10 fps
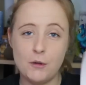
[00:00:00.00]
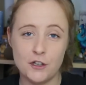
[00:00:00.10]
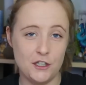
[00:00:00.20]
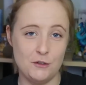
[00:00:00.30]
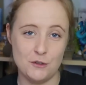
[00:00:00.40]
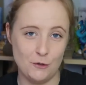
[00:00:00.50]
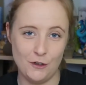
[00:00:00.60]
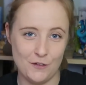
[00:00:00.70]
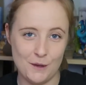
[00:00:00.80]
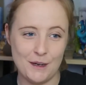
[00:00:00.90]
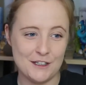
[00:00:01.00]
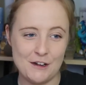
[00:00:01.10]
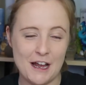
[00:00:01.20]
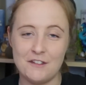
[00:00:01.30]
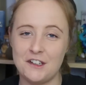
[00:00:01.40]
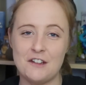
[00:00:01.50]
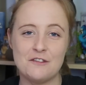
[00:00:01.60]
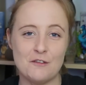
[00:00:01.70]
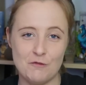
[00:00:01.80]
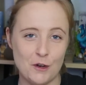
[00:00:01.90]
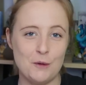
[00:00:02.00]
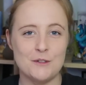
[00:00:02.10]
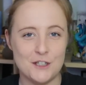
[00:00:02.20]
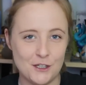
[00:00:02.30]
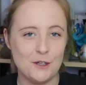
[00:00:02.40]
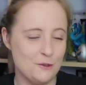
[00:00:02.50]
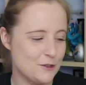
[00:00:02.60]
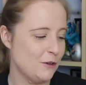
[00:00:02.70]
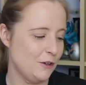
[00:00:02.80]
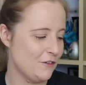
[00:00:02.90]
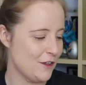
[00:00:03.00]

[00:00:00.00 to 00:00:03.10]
not going to use all of them. I don't have enough room to use all of